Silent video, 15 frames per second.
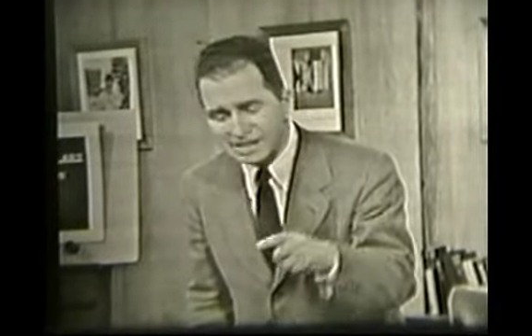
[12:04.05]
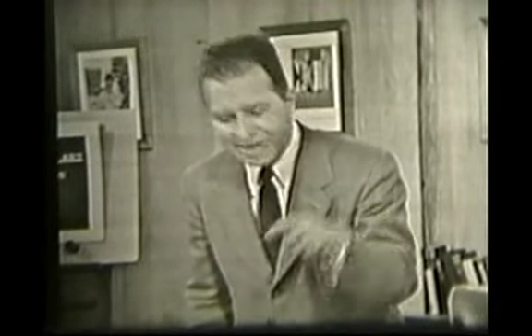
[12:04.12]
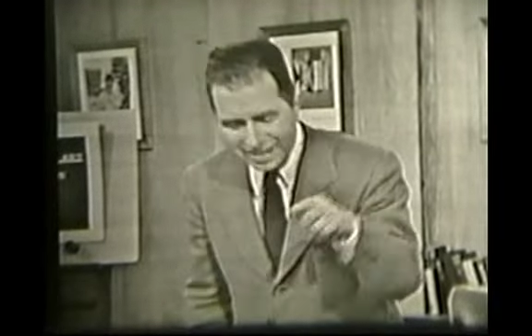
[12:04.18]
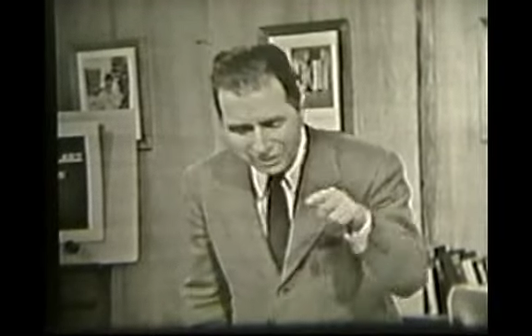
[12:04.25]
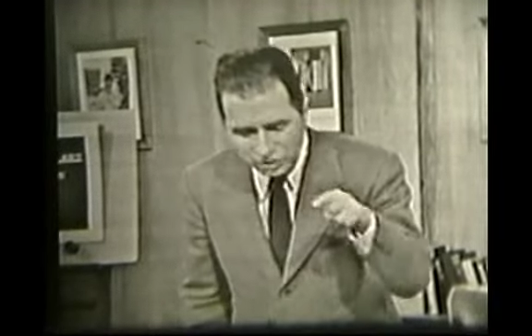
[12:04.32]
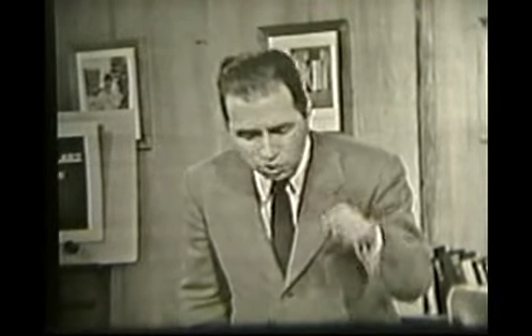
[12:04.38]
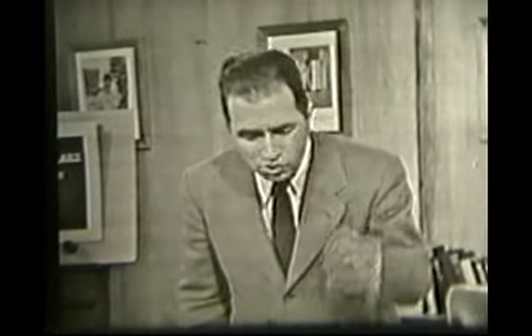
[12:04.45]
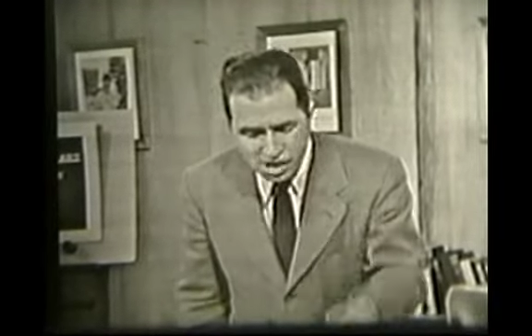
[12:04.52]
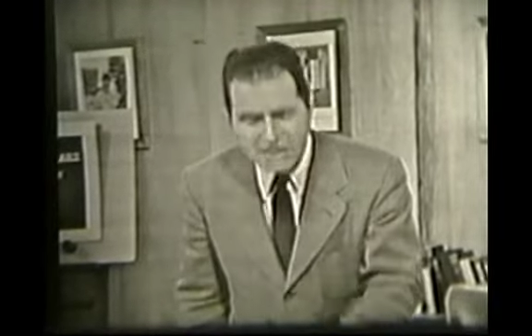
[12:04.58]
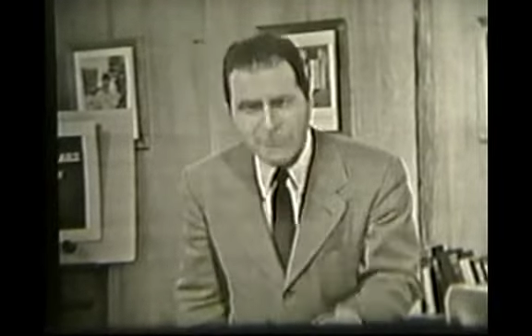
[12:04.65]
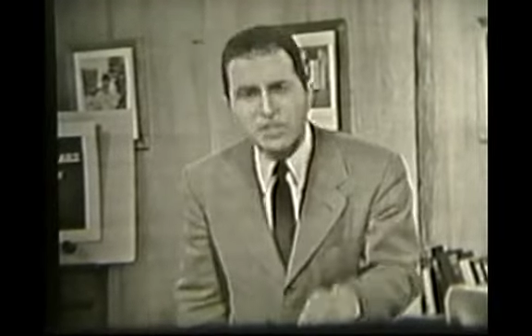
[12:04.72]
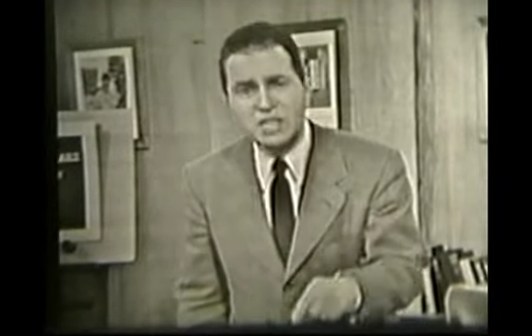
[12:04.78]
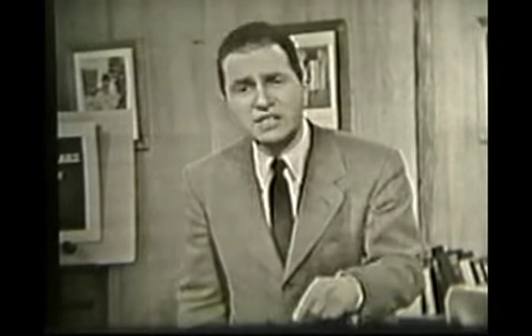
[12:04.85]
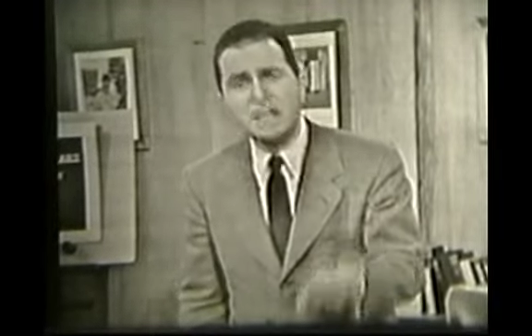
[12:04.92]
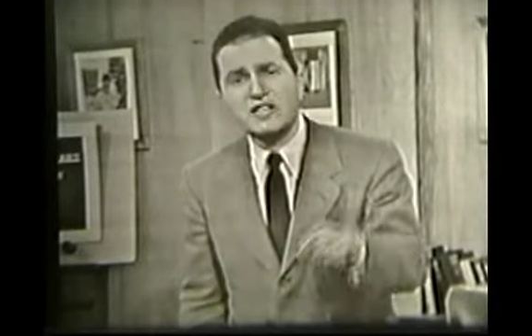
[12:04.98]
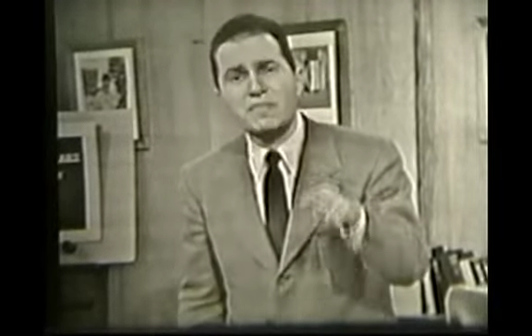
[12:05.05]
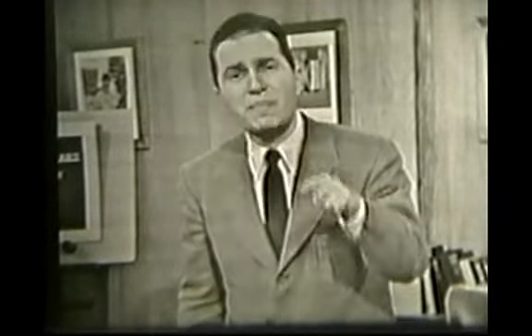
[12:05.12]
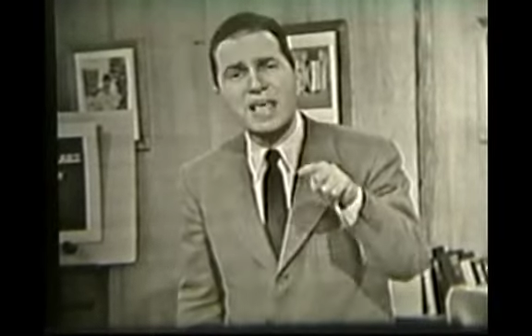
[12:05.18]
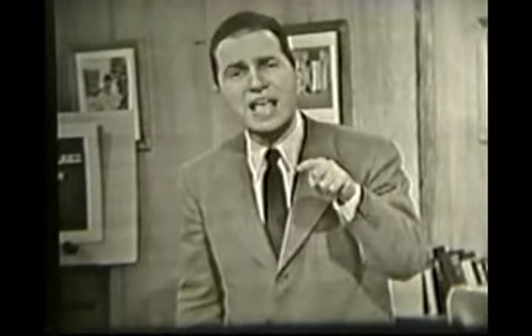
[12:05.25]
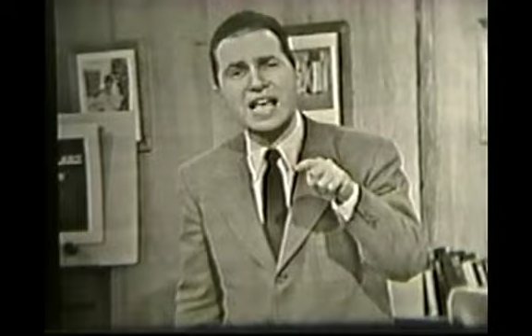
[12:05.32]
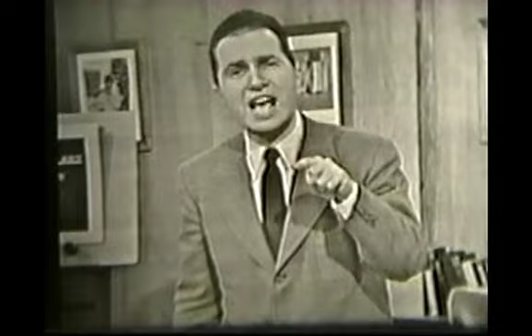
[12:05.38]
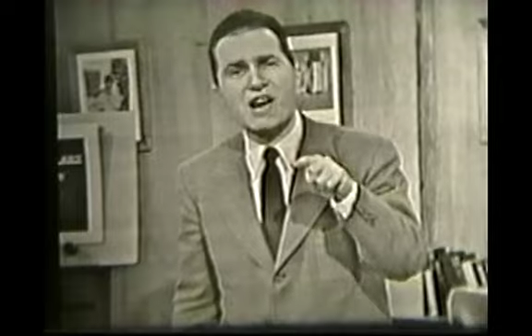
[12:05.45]
is creative in the sense of
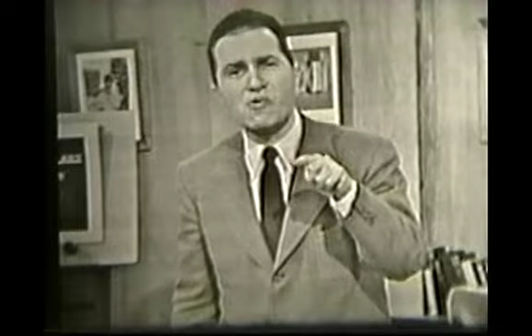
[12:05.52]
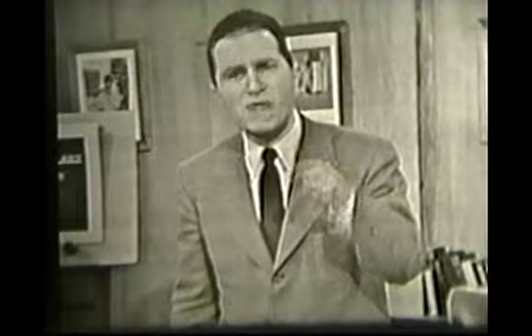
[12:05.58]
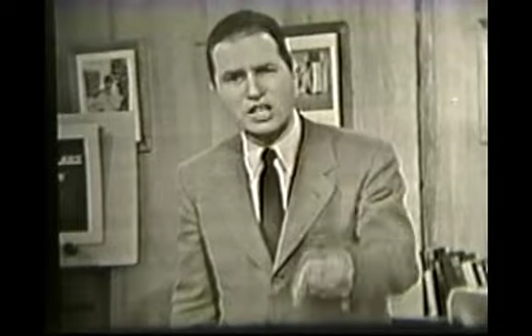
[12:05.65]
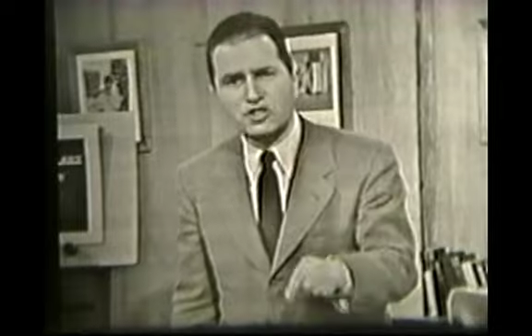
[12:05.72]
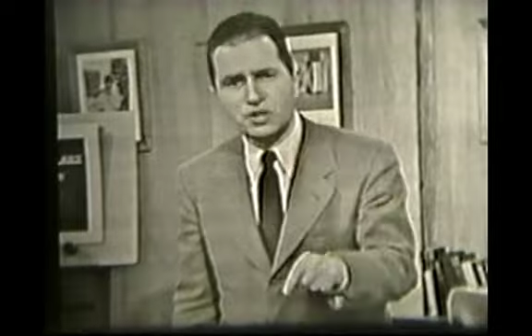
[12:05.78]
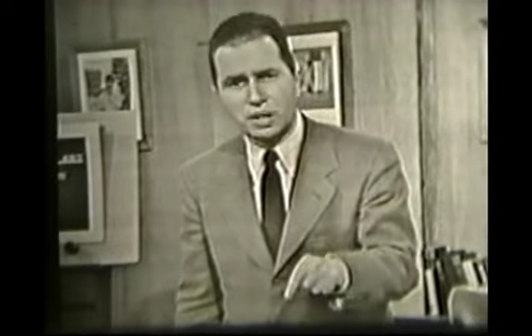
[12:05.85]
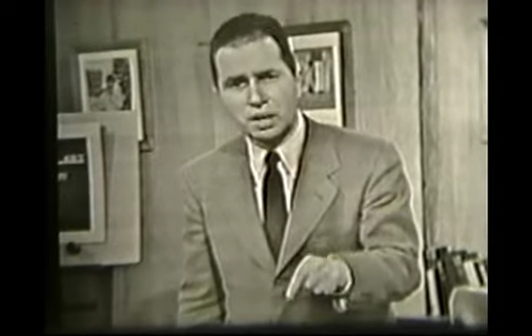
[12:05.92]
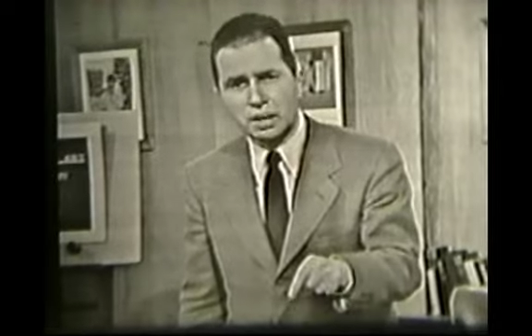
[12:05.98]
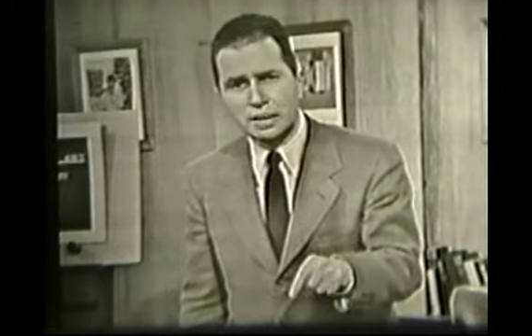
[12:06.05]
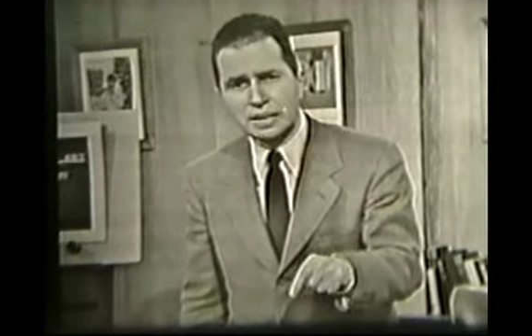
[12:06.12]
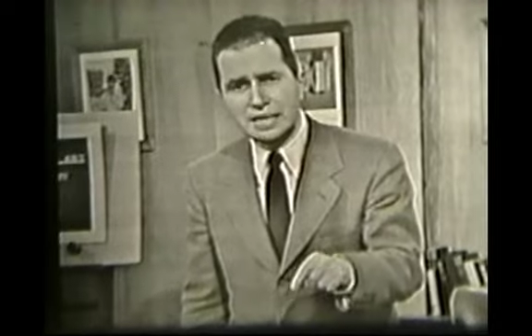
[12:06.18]
being original.